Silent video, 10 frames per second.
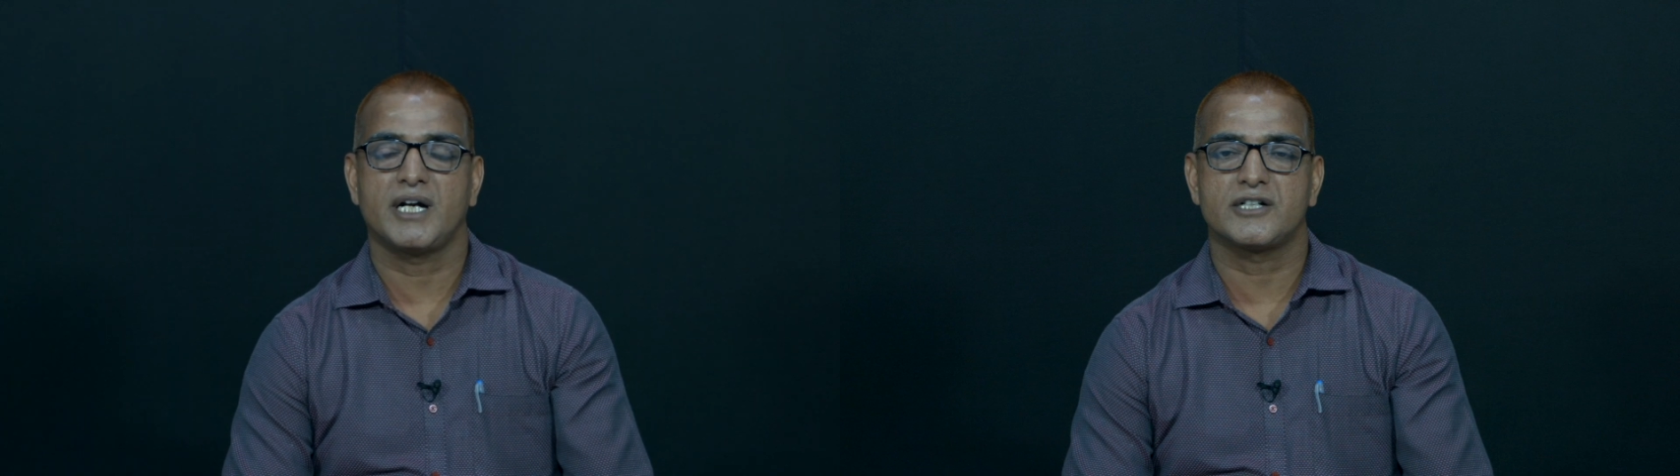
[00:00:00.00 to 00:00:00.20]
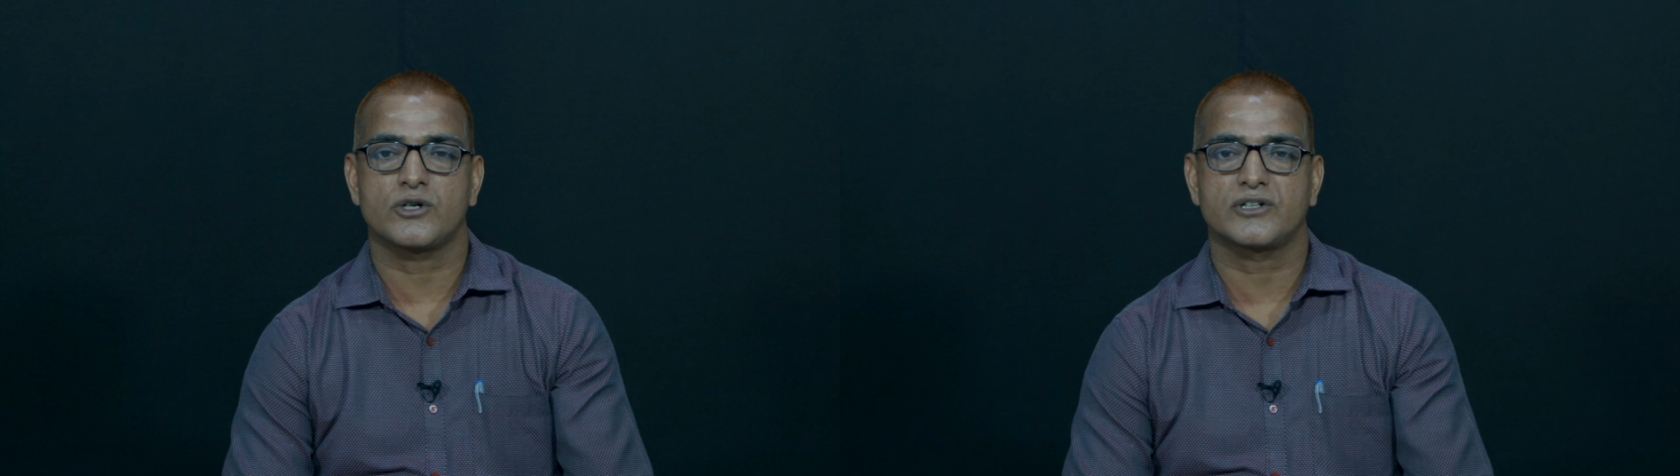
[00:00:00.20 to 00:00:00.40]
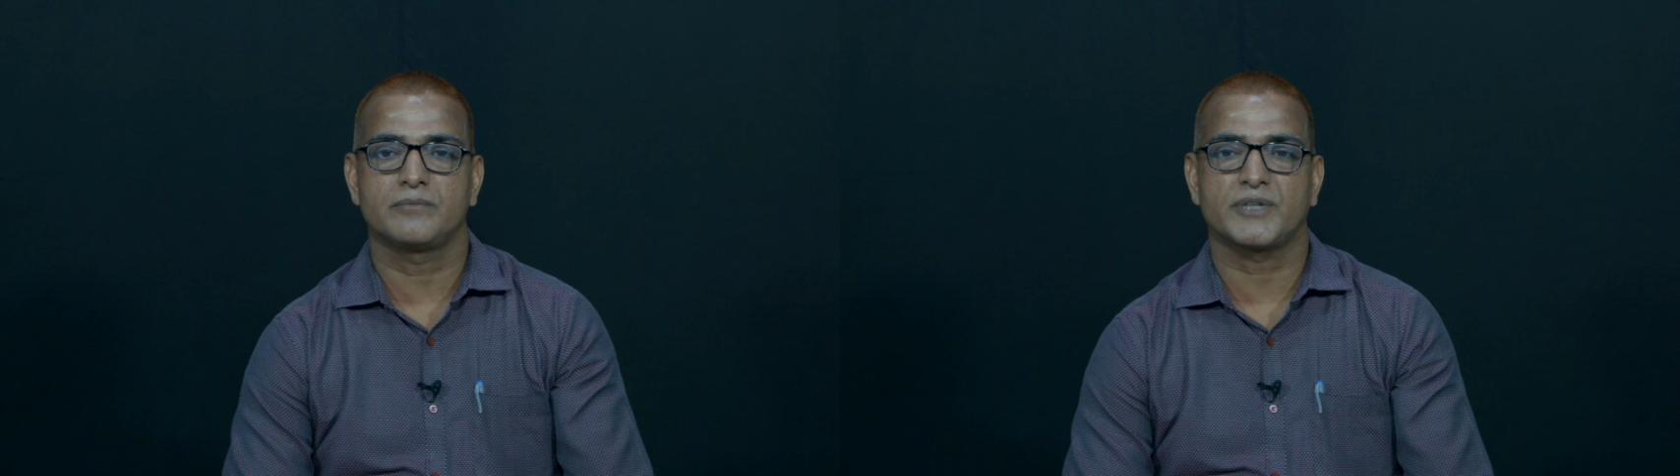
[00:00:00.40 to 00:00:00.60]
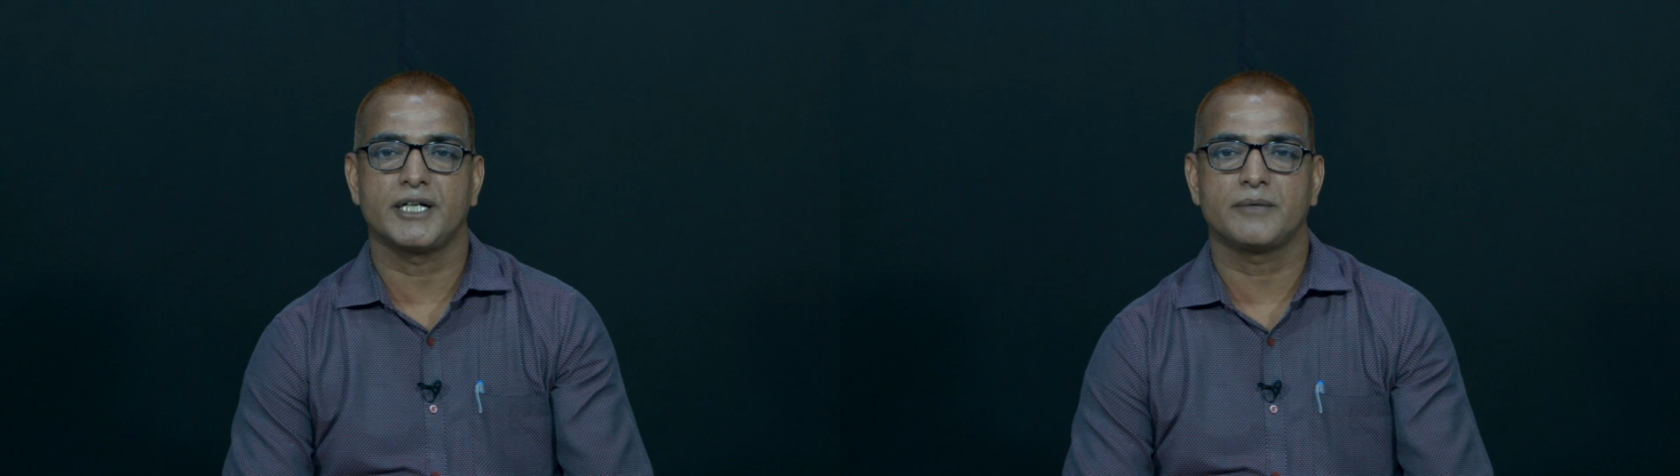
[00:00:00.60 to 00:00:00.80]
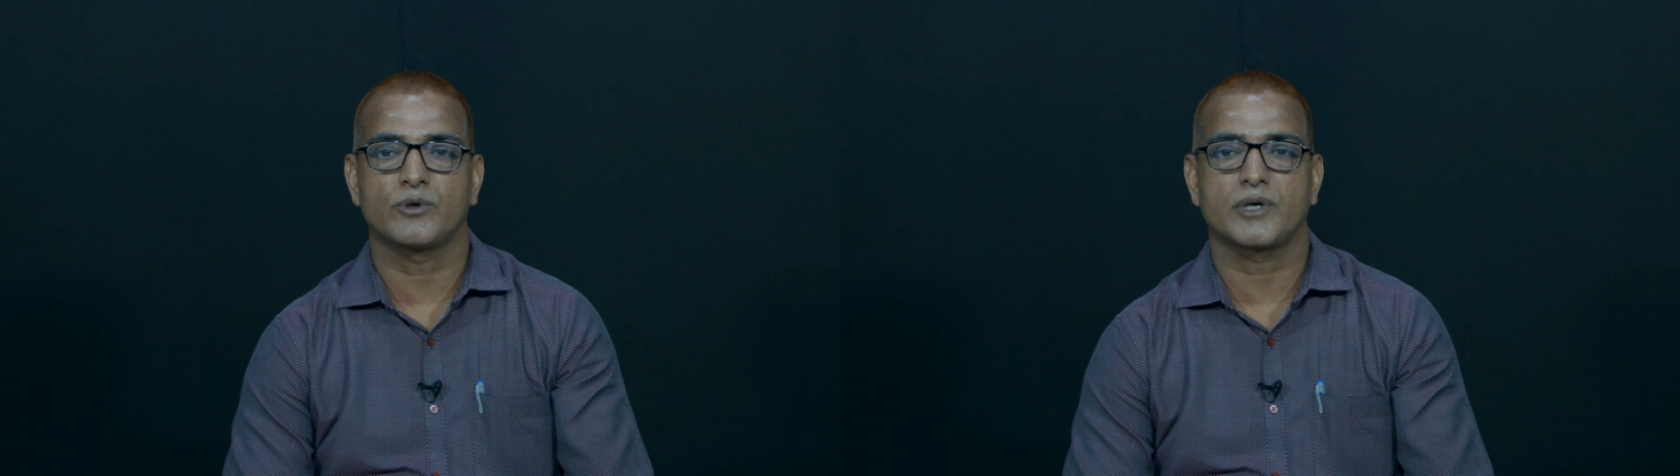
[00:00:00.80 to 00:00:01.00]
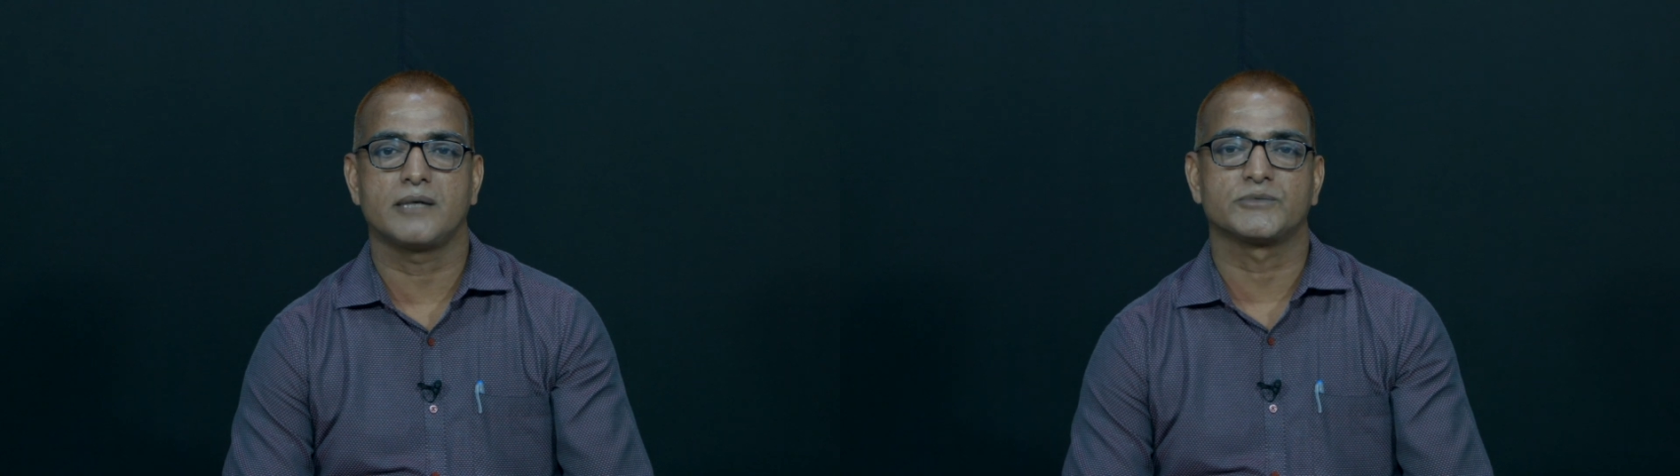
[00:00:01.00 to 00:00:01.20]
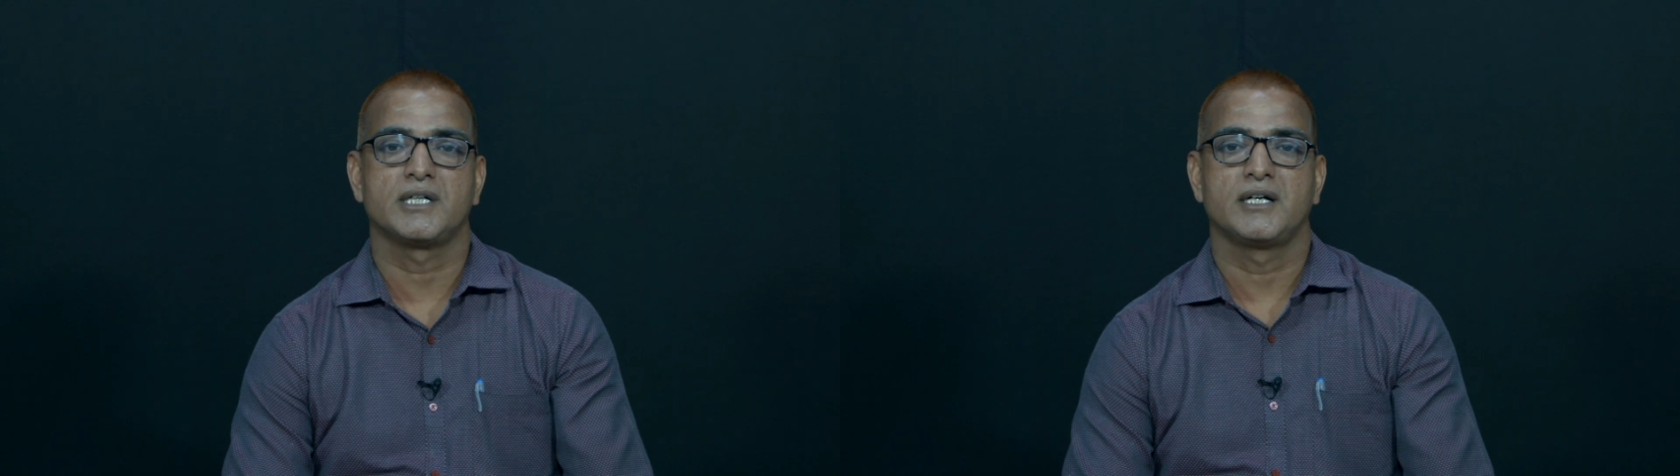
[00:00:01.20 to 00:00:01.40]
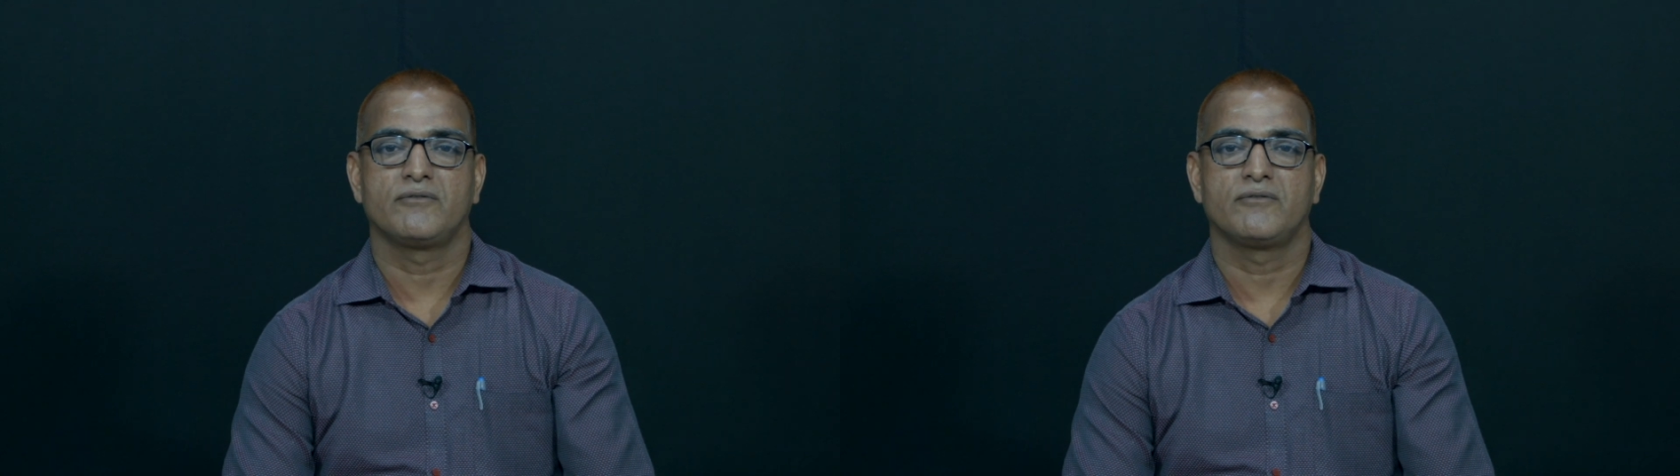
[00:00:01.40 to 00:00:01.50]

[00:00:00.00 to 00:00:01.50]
and short term training programs